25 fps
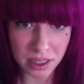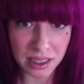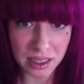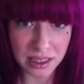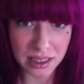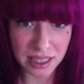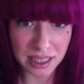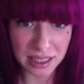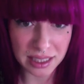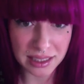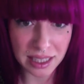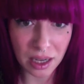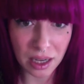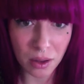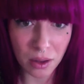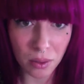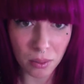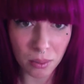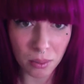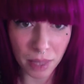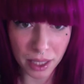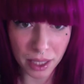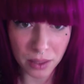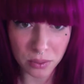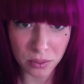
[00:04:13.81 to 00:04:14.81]
because that's how
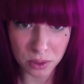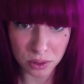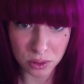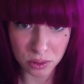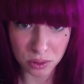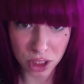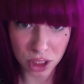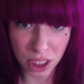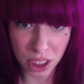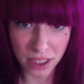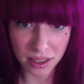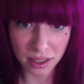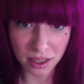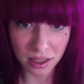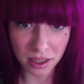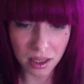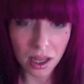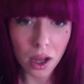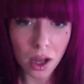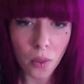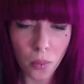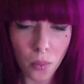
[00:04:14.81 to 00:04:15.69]
mine was rejecting.